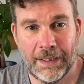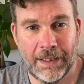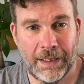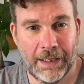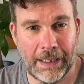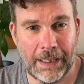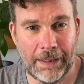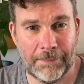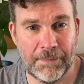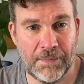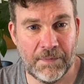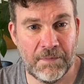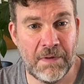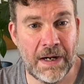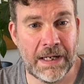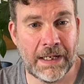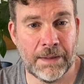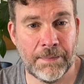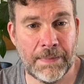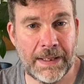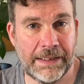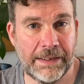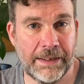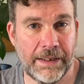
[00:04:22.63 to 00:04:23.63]
um,
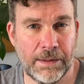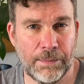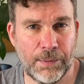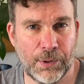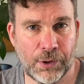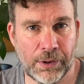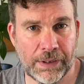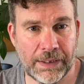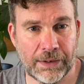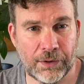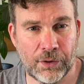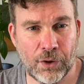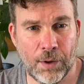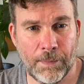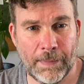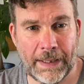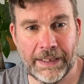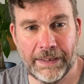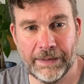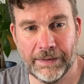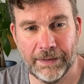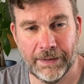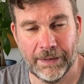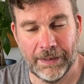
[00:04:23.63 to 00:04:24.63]
recommended a book in a
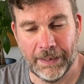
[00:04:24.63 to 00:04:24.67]
comment.